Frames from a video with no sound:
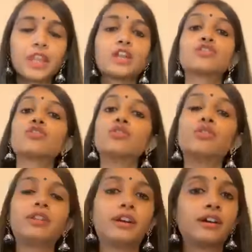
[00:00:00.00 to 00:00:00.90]

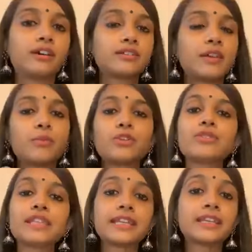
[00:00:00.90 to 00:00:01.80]
So someone
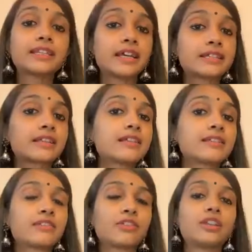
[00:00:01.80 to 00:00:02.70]
who's taking a dance class
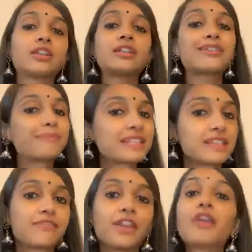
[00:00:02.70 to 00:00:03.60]
is trained in a
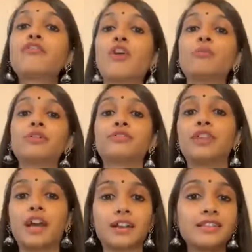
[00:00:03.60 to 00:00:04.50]
specific form of
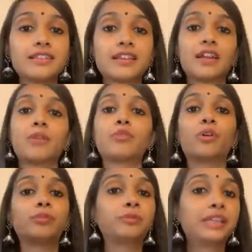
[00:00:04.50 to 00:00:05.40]
dance,
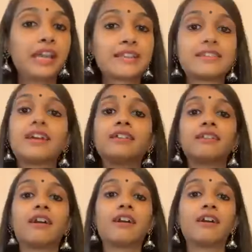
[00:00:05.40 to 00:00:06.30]
probably has
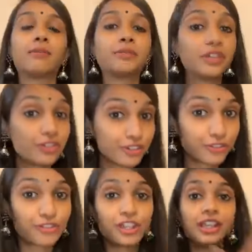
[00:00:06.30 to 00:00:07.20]
done years
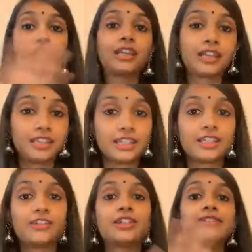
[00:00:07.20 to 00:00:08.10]
of training and
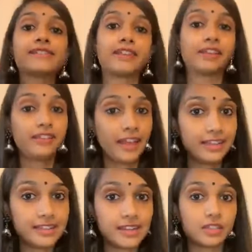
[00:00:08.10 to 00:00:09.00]
degrees in
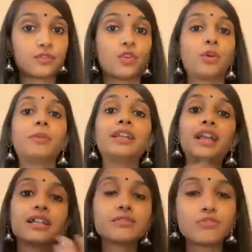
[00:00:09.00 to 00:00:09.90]
that dance form. A
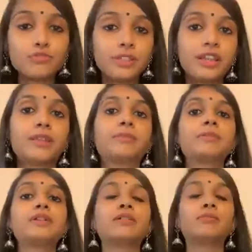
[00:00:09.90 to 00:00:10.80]
dance movement
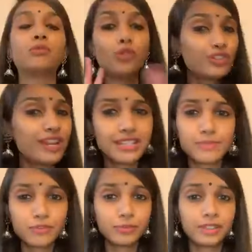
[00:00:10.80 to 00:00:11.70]
therapist, most dance
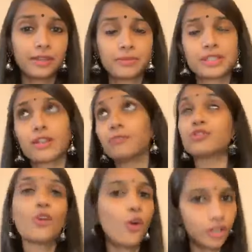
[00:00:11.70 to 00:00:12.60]
movement therapists,
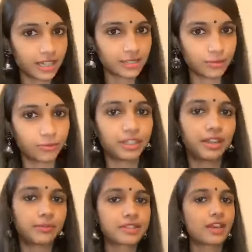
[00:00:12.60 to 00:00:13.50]
almost all dance movement
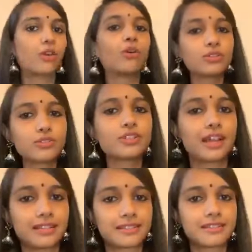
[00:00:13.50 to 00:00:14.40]
therapists are also
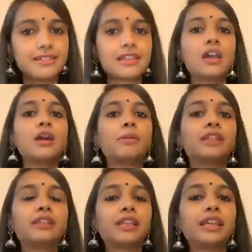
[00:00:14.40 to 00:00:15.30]
dancers,
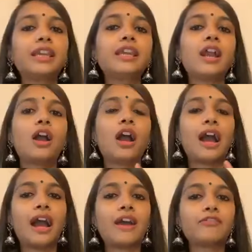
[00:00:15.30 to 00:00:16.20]
but they
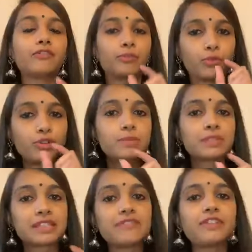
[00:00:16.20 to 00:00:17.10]
have, more
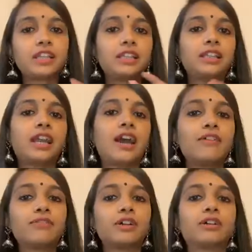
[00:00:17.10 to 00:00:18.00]
specifically, they
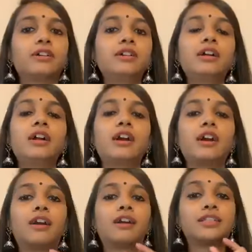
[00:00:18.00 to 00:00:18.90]
have a
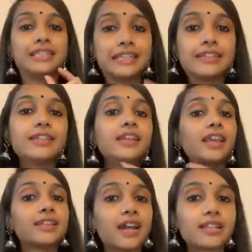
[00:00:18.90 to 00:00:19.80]
degree
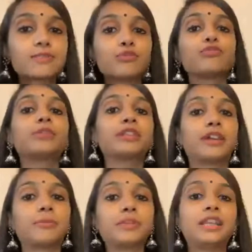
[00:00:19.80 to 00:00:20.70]
in dance movement
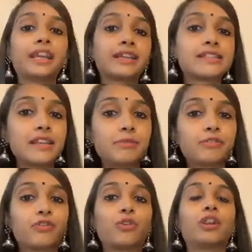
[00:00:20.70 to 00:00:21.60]
therapy, like I said
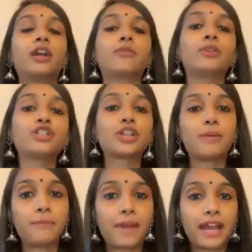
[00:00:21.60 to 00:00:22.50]
before, which
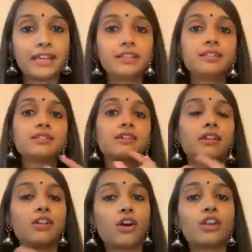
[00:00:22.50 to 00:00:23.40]
combines
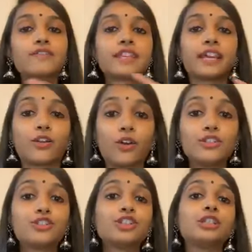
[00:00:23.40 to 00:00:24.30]
a lot of
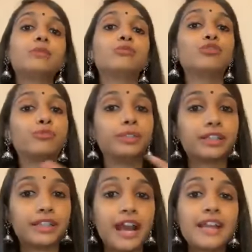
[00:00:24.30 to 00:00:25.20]
psychology, movement
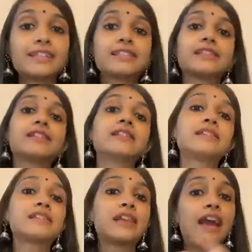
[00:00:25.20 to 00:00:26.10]

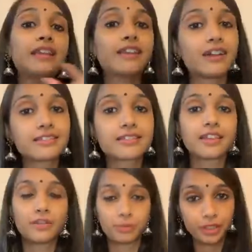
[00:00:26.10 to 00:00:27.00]
analysis, and dance
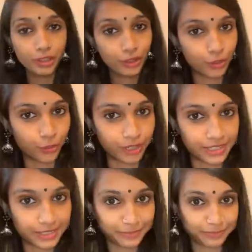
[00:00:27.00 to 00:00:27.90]
therapy
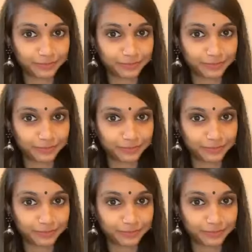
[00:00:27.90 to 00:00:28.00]
theories.